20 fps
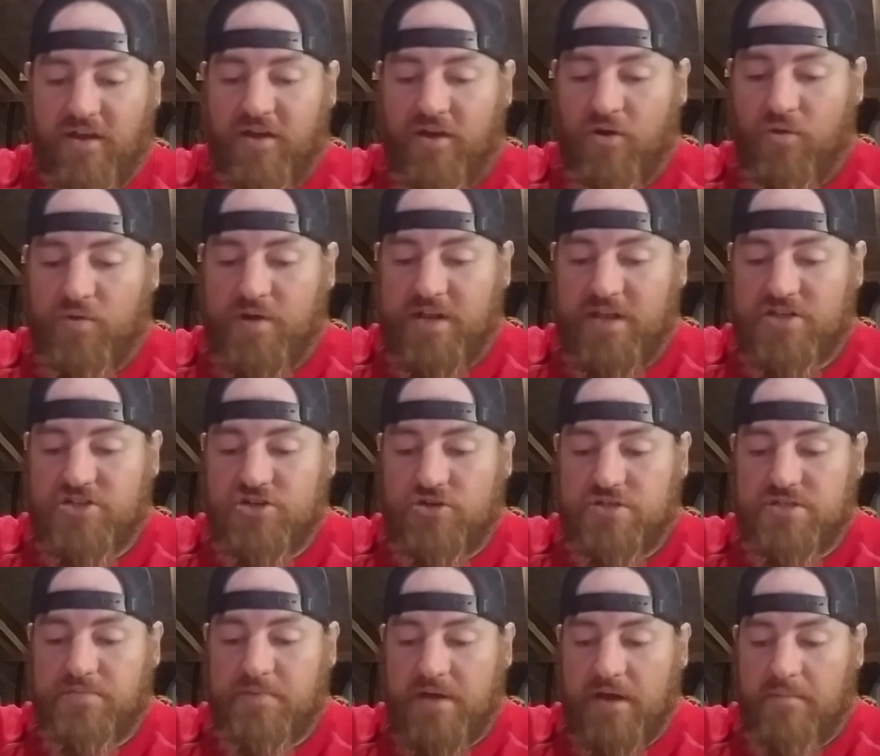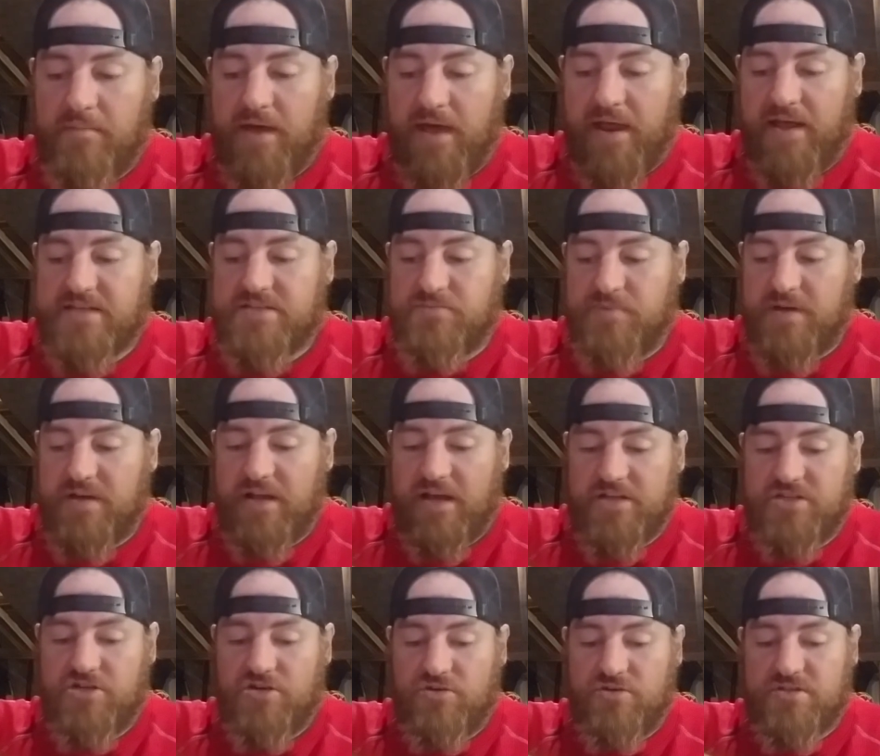We didn't choose to become addicts, and we
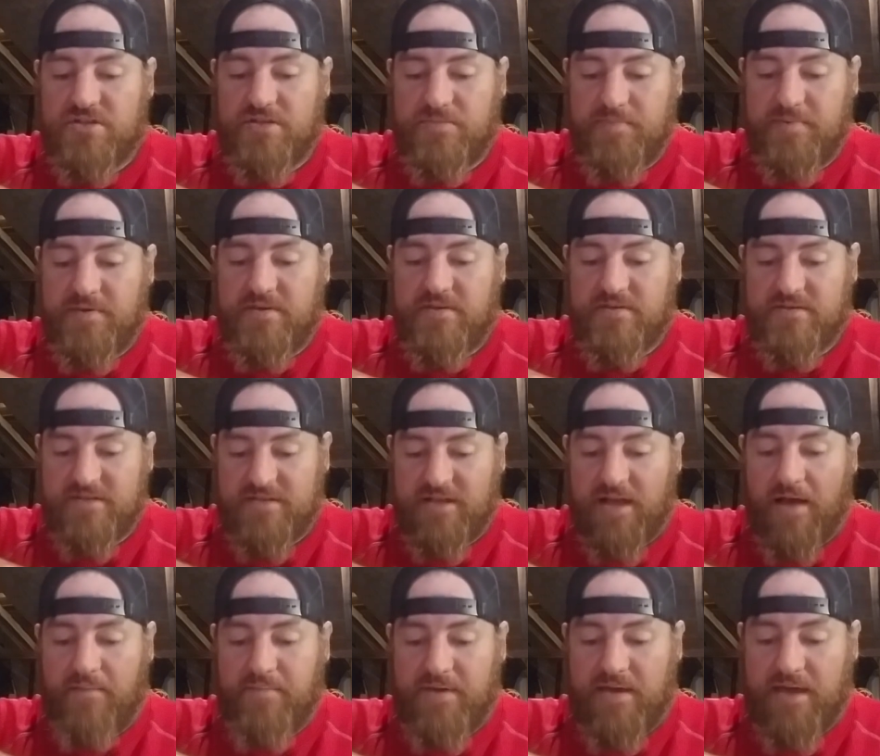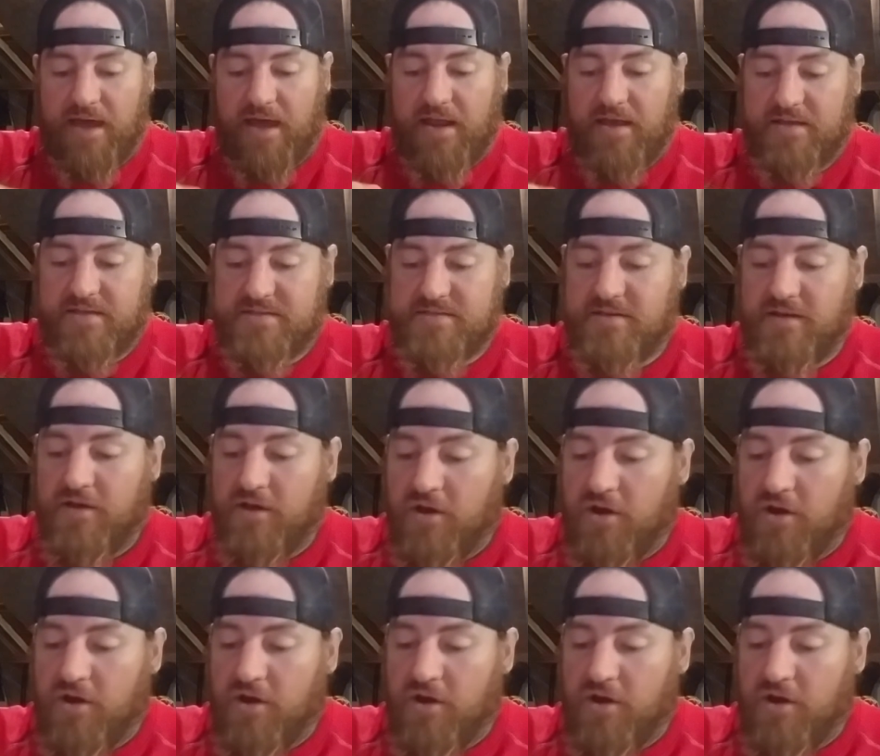cannot choose to be, stop being addicts.